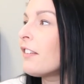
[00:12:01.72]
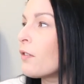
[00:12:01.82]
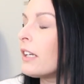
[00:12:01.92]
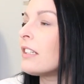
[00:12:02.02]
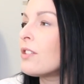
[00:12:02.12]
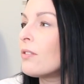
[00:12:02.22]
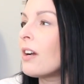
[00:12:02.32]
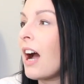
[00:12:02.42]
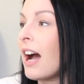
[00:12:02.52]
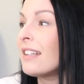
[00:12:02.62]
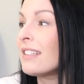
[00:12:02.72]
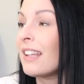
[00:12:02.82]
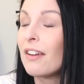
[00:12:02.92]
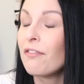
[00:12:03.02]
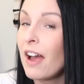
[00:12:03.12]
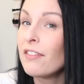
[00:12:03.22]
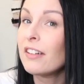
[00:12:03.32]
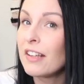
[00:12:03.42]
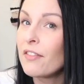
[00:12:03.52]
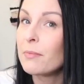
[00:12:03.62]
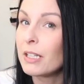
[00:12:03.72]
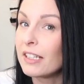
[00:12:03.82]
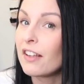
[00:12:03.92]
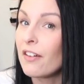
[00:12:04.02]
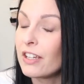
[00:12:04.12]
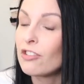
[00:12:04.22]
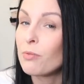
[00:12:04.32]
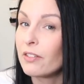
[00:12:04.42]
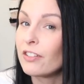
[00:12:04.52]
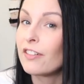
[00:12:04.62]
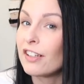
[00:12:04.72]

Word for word: is going to cut like five or seven minutes off each one of your